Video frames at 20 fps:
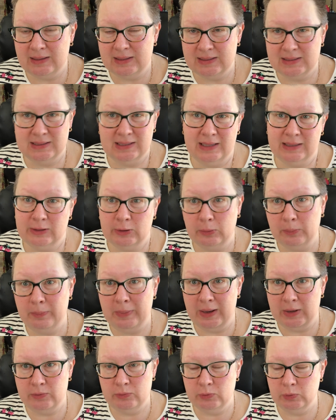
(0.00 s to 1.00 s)
this is like their
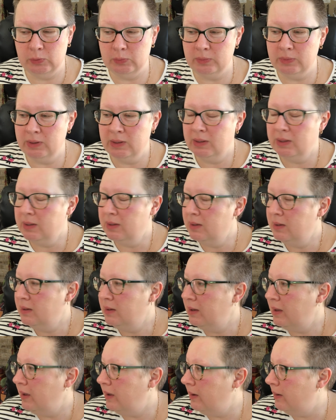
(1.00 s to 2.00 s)
bedroom,
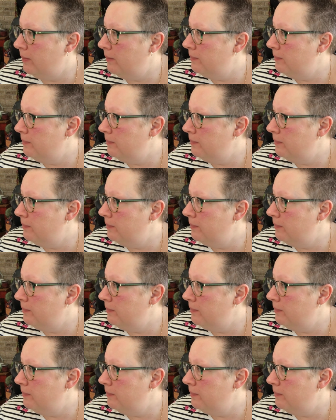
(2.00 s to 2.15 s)
I